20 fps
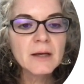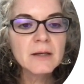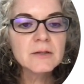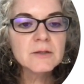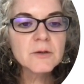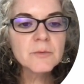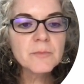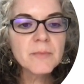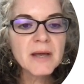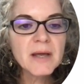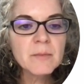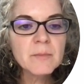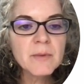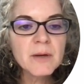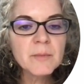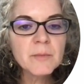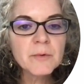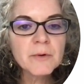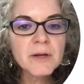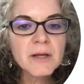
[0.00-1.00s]
So main
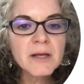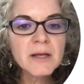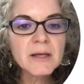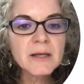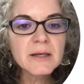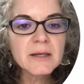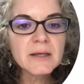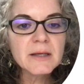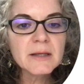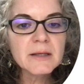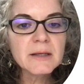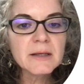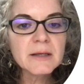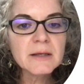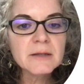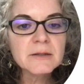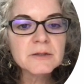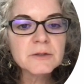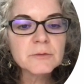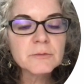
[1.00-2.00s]
memory, it
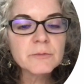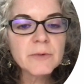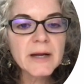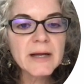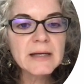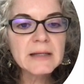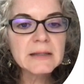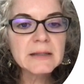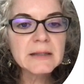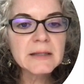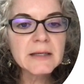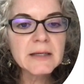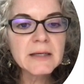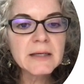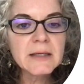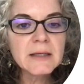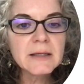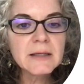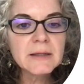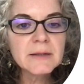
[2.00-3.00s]
directly